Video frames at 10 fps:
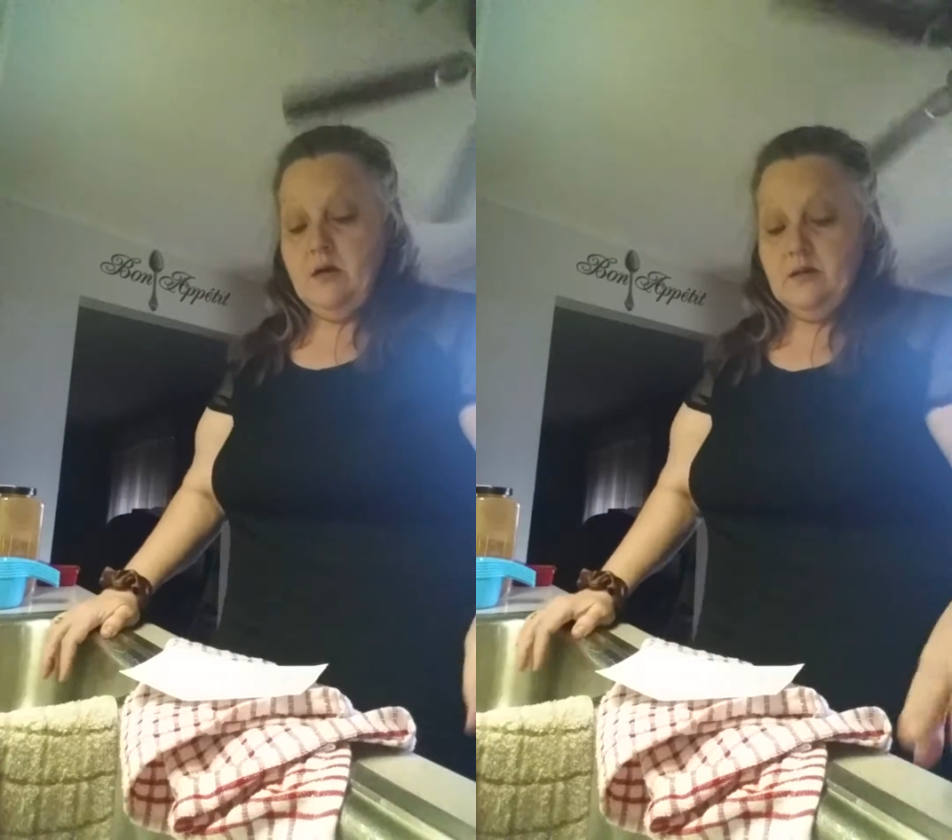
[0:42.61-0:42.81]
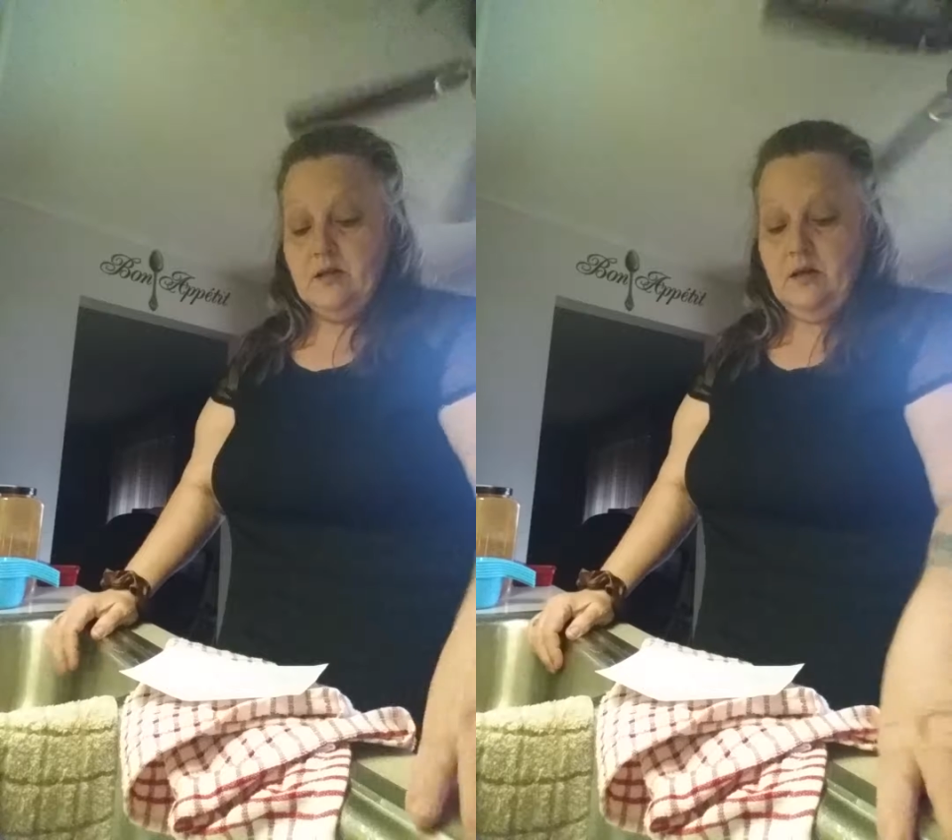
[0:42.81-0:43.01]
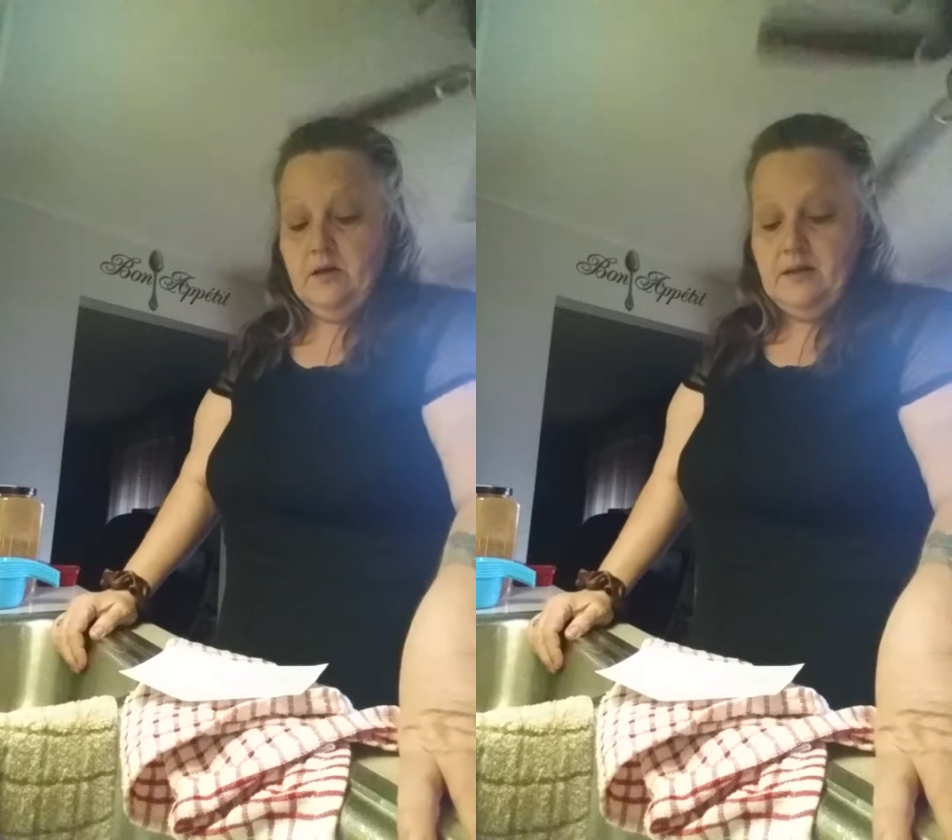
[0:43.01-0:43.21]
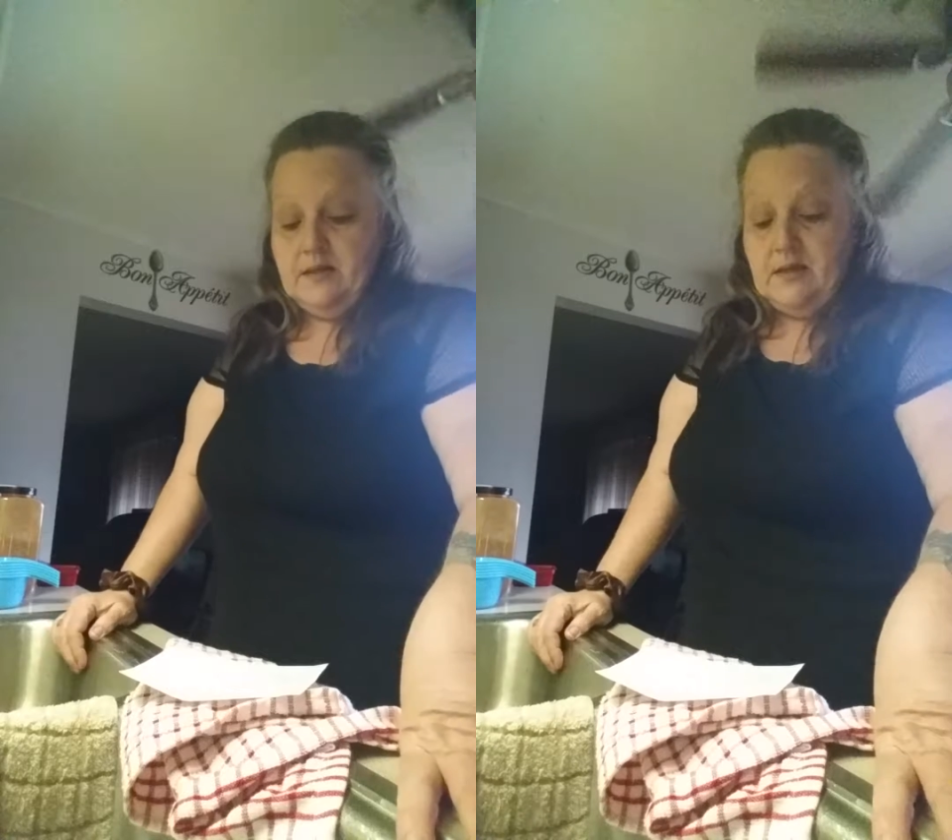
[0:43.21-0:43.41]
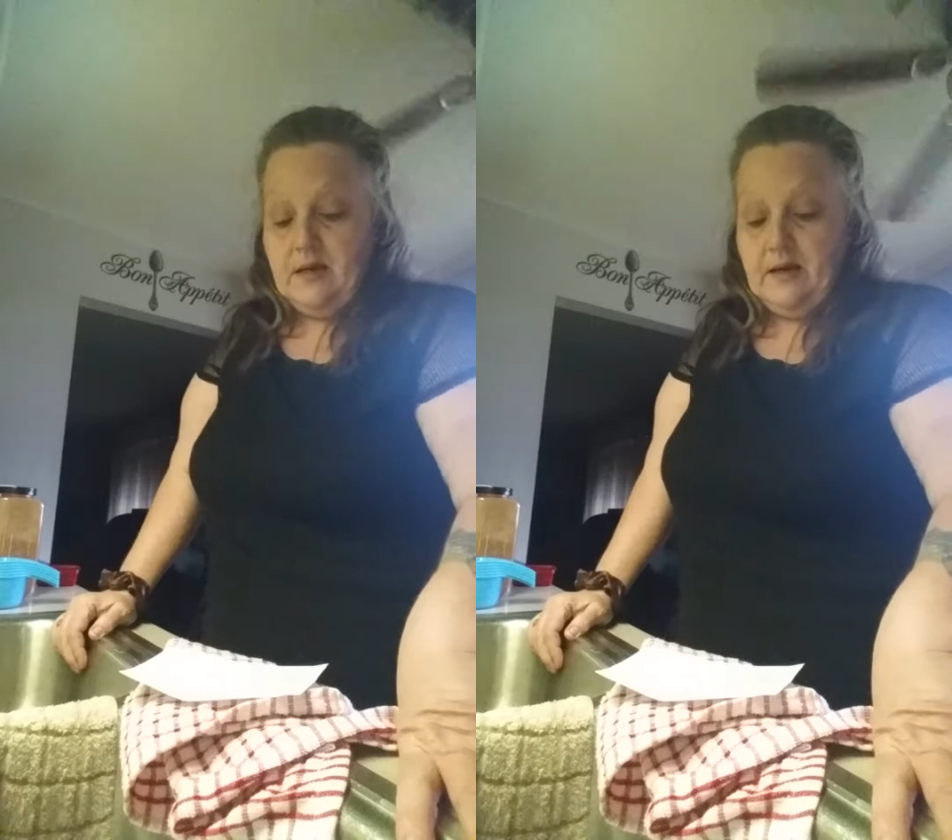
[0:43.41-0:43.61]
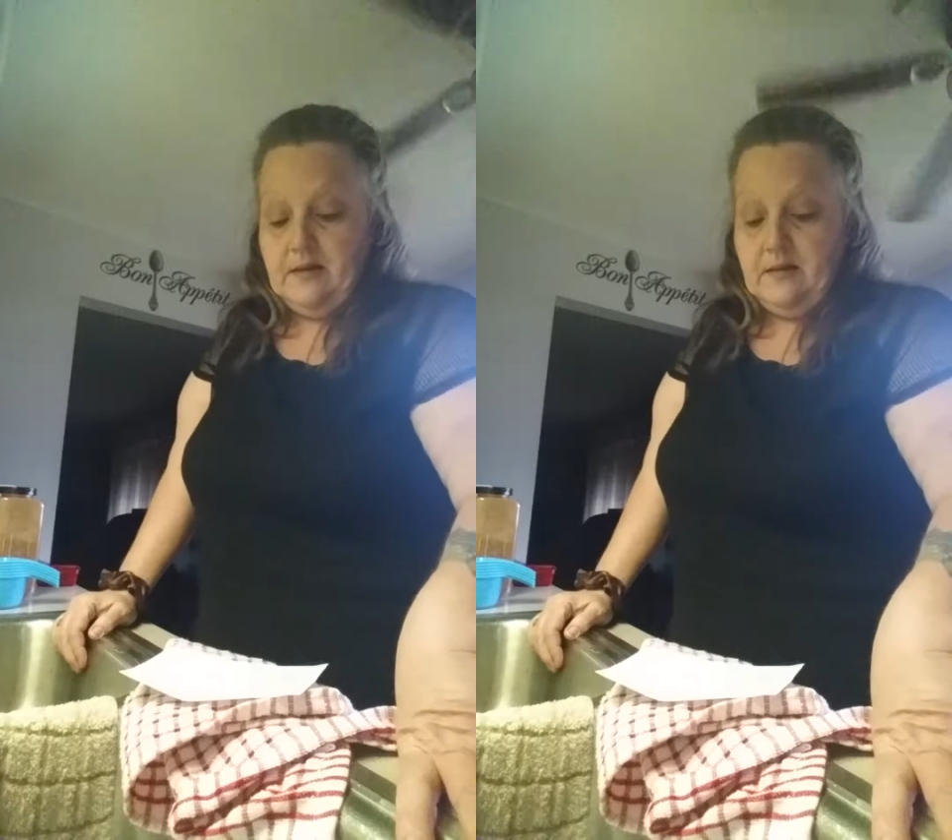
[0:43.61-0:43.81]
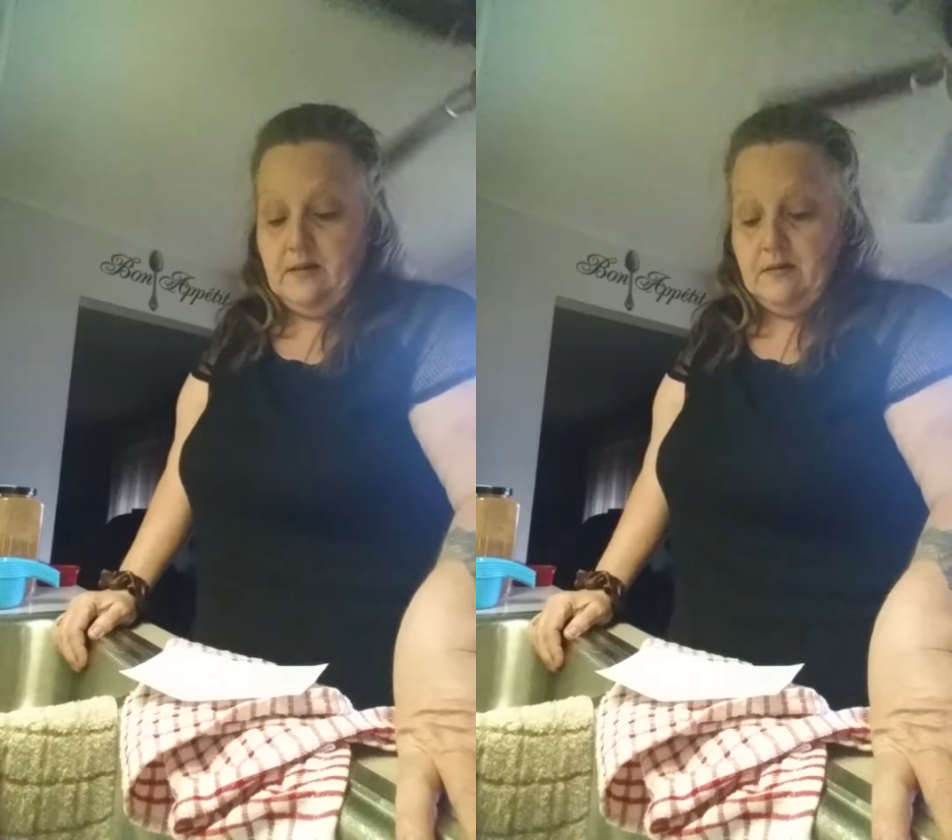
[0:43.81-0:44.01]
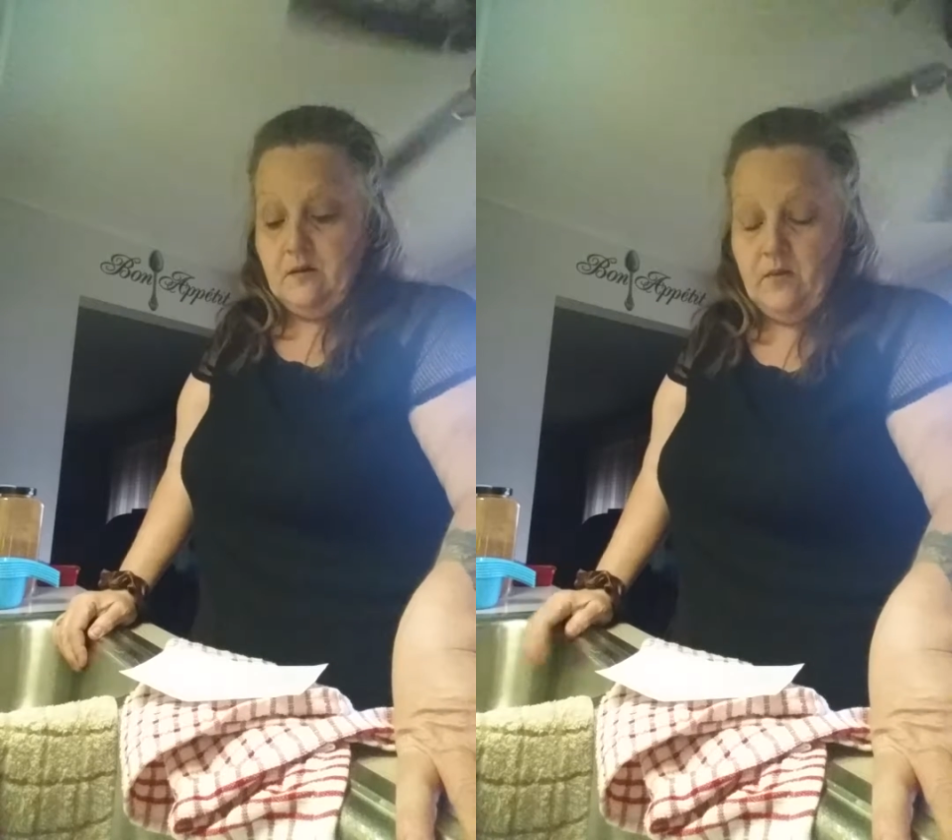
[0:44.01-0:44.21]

So, it says,